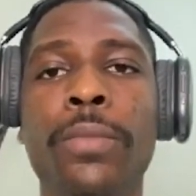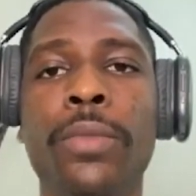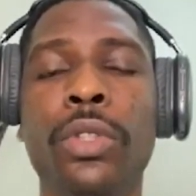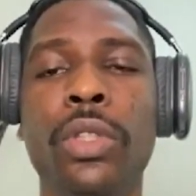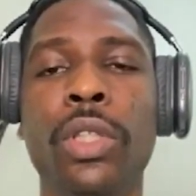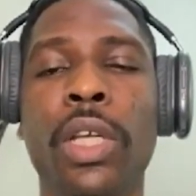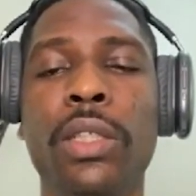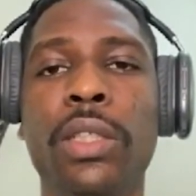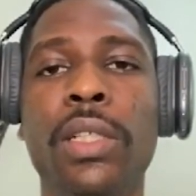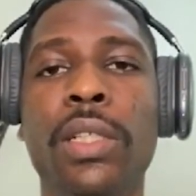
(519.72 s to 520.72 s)
like I
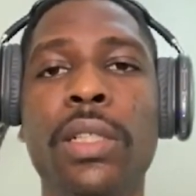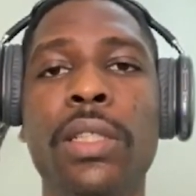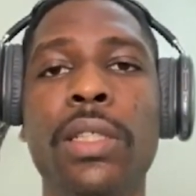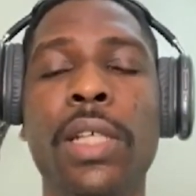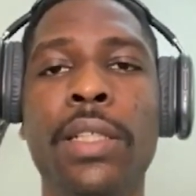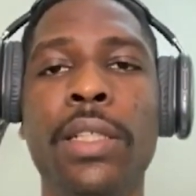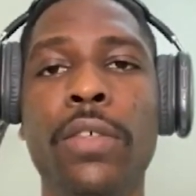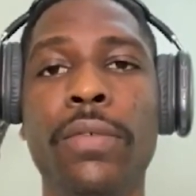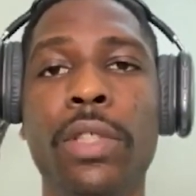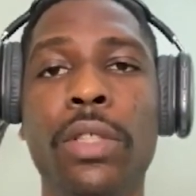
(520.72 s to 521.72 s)
said, the idea of
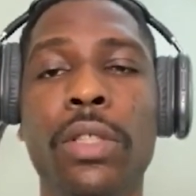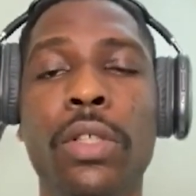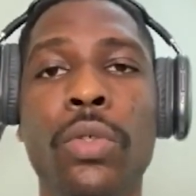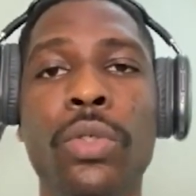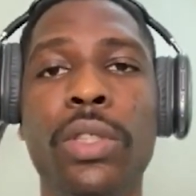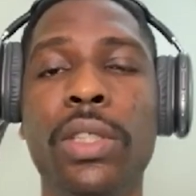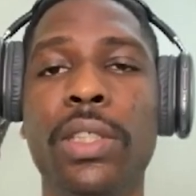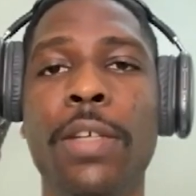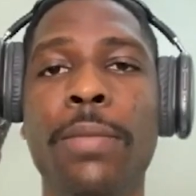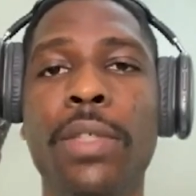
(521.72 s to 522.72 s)
the whole
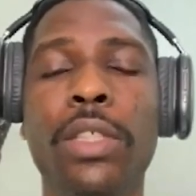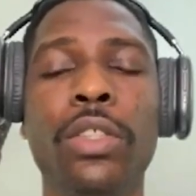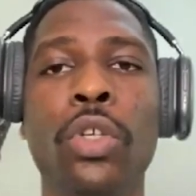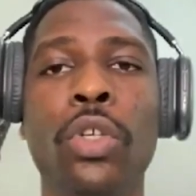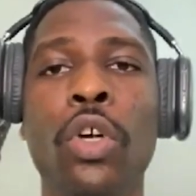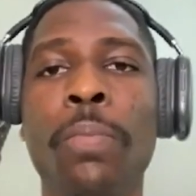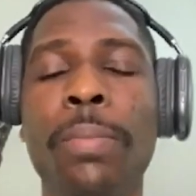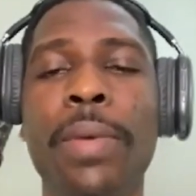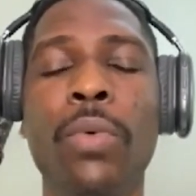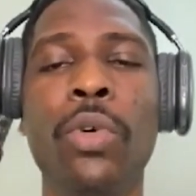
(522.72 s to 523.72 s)
system is to
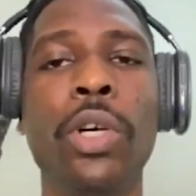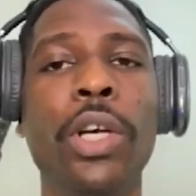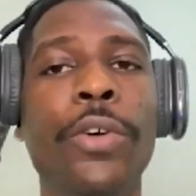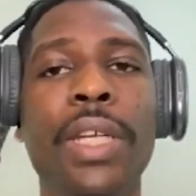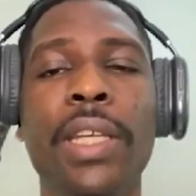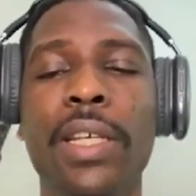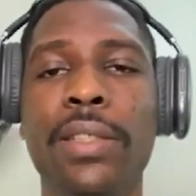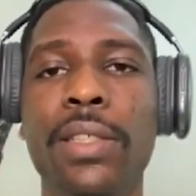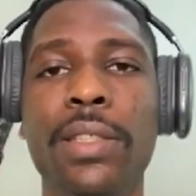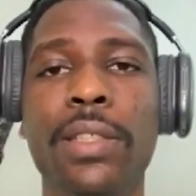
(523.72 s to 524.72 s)
complement what already
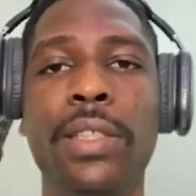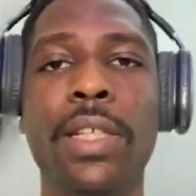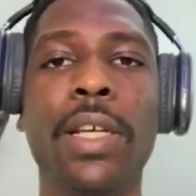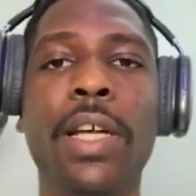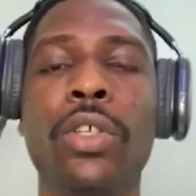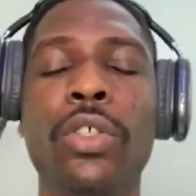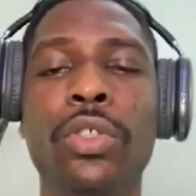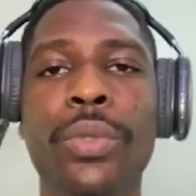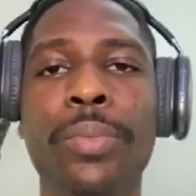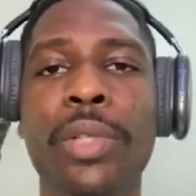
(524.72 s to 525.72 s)
exists and not to
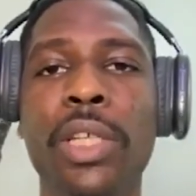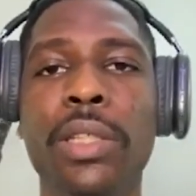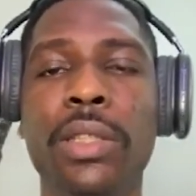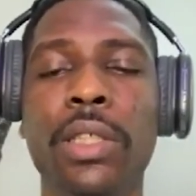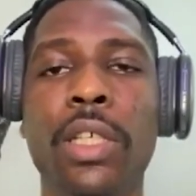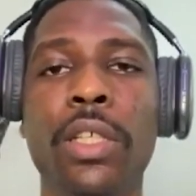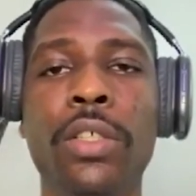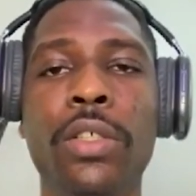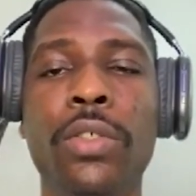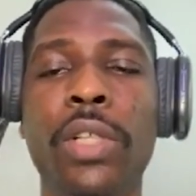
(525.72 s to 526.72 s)
replace.
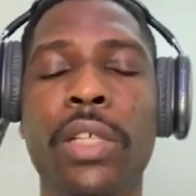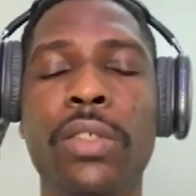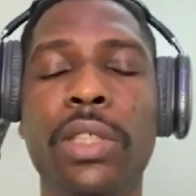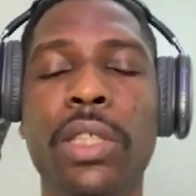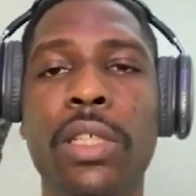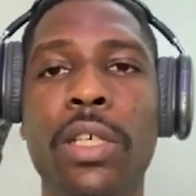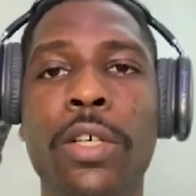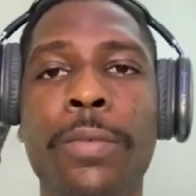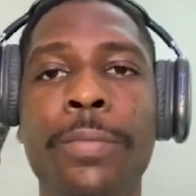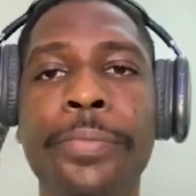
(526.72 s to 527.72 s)
Like you said, a
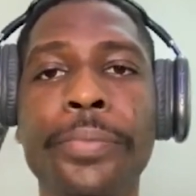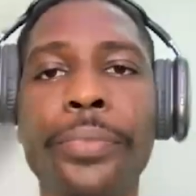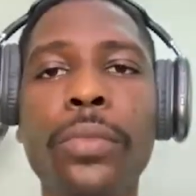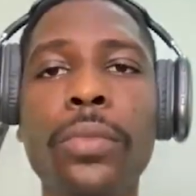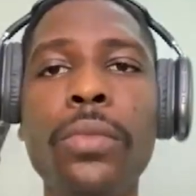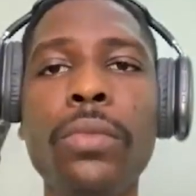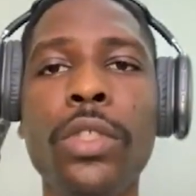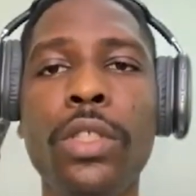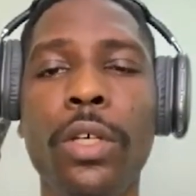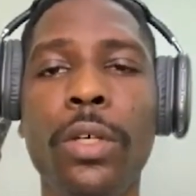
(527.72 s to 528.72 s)

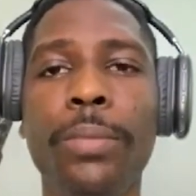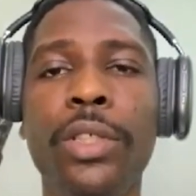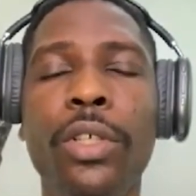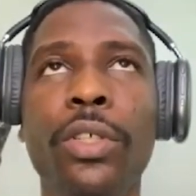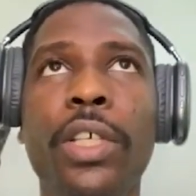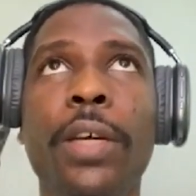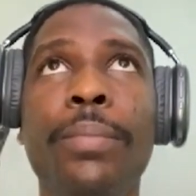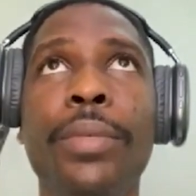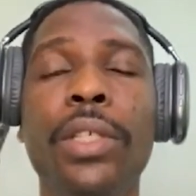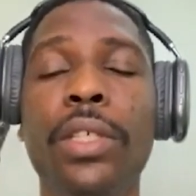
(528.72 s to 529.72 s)
doctor can
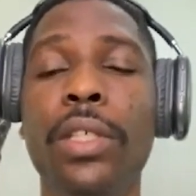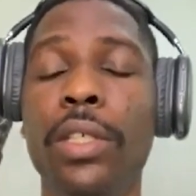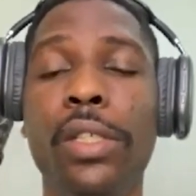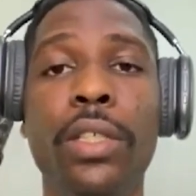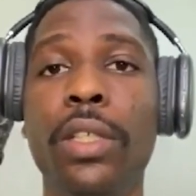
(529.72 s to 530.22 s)
be in